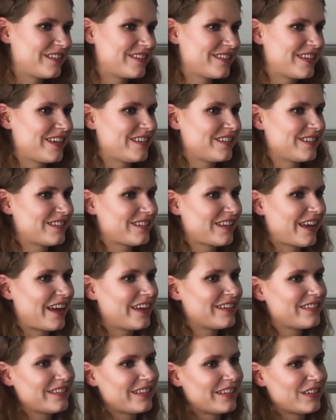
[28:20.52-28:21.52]
that says
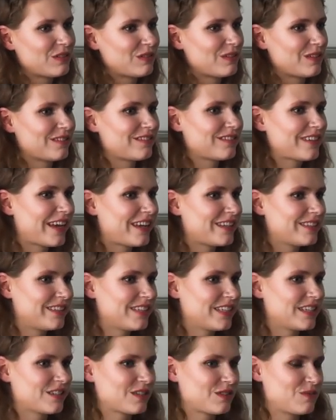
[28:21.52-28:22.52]
30 or
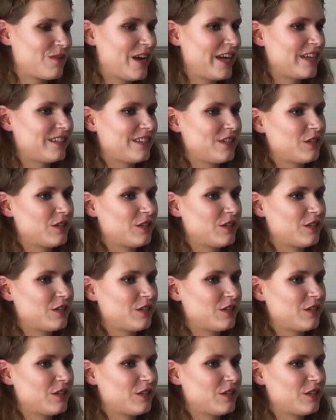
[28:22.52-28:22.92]
30 is right.